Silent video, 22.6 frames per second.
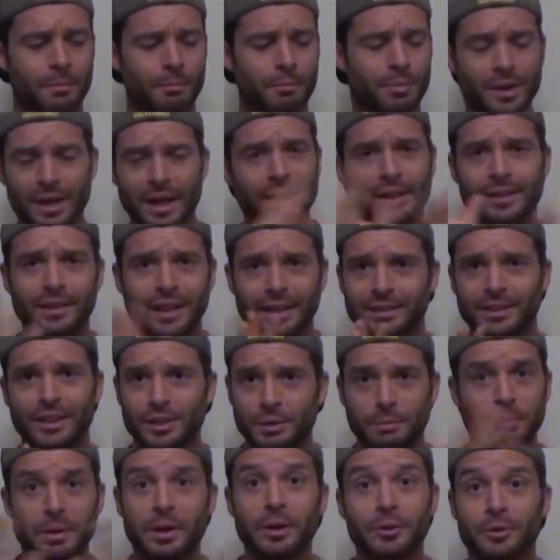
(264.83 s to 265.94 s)
But like that
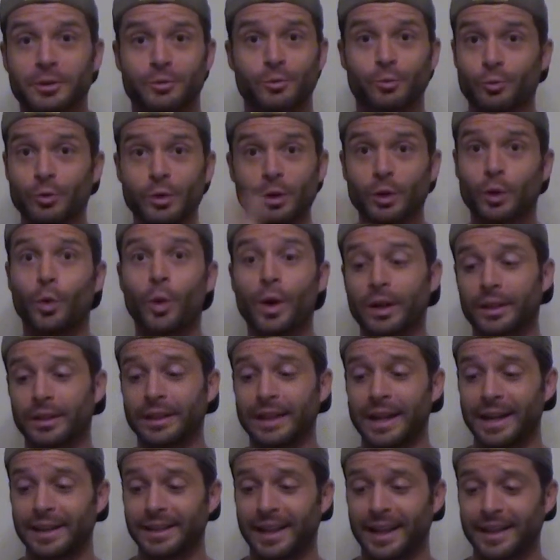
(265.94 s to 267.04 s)
disappears real
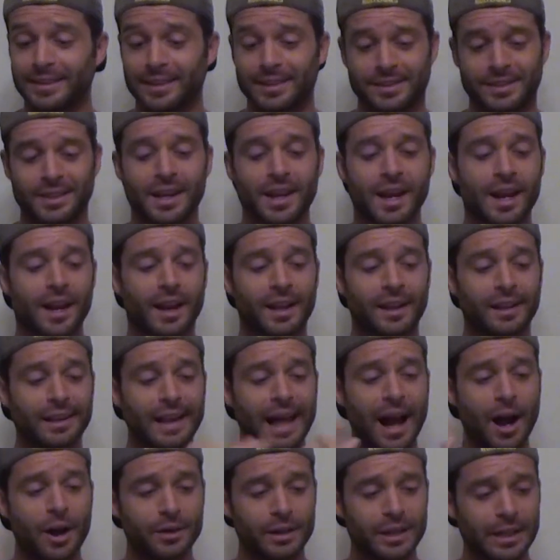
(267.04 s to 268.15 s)
quickly in like this
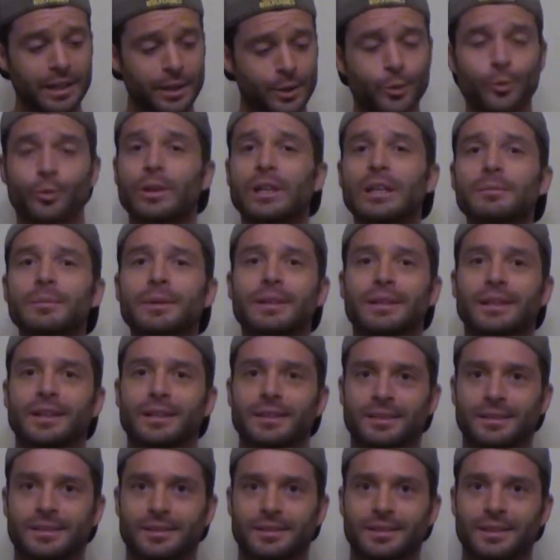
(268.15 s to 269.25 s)
cloudy
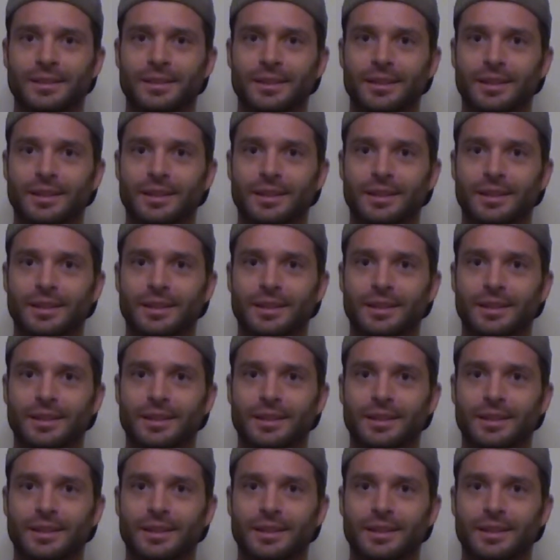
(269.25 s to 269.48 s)
creaminess.